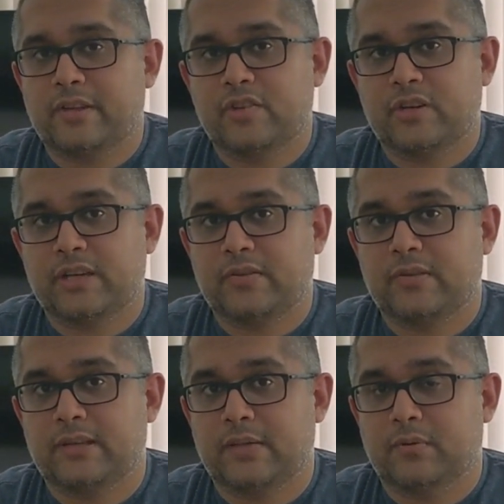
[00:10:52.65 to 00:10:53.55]
that you can get to
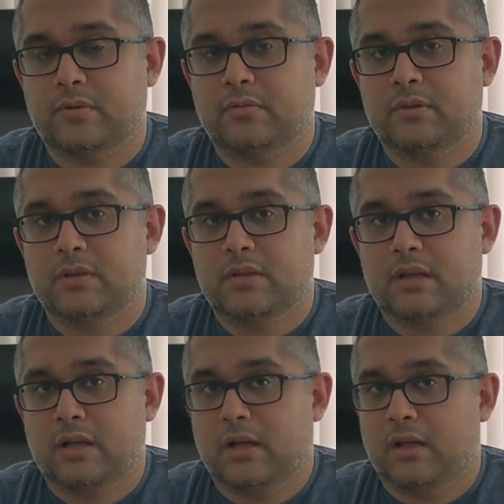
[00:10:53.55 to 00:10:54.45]
the table
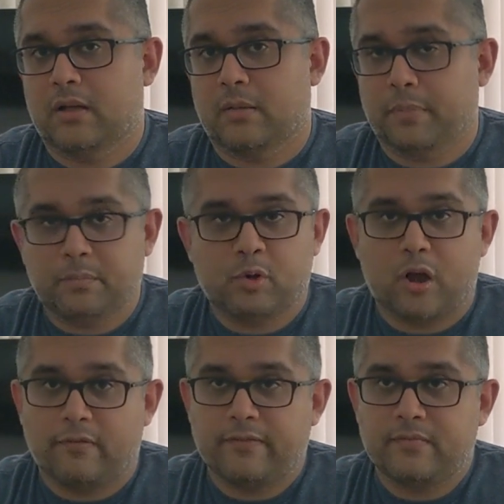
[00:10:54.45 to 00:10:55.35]
a bit more
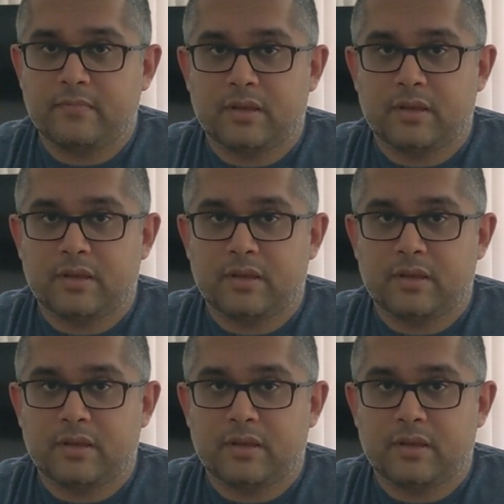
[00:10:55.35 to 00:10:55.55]
often,